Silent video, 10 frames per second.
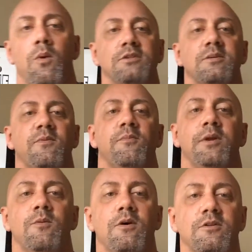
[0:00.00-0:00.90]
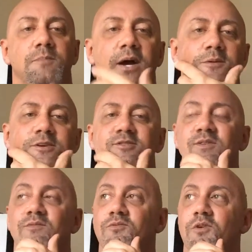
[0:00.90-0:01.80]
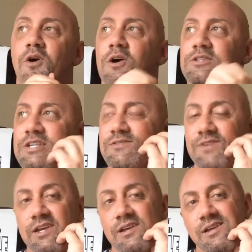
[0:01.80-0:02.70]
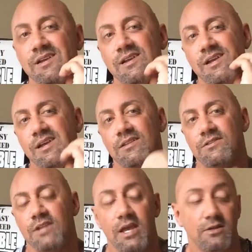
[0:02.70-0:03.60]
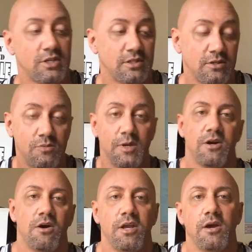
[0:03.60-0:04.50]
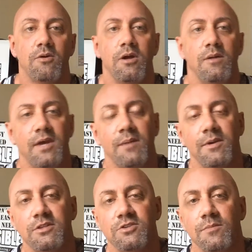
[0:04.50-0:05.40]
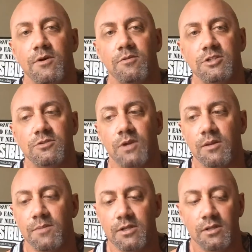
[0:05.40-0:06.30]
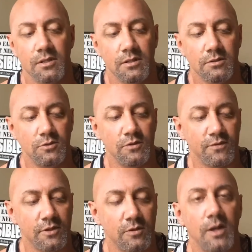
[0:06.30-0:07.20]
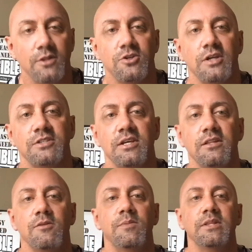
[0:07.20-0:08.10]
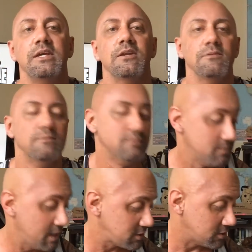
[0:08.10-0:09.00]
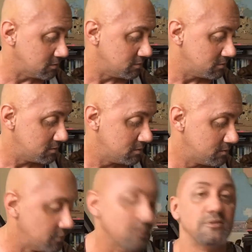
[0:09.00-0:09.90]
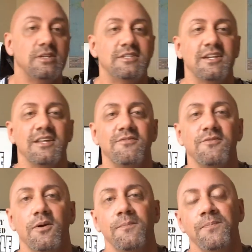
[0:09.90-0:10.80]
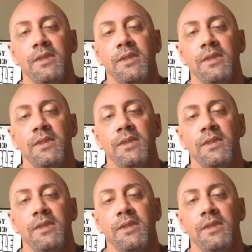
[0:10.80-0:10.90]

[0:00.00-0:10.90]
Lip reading: What's up, everybody? Welcome to Bios3 Raw TV. Today, I just got done doing my cardio behind me on the treadmill, which is what I've been doing for a little while to try to stay a little leaner. Bless you. Bruno sneezing on the floor.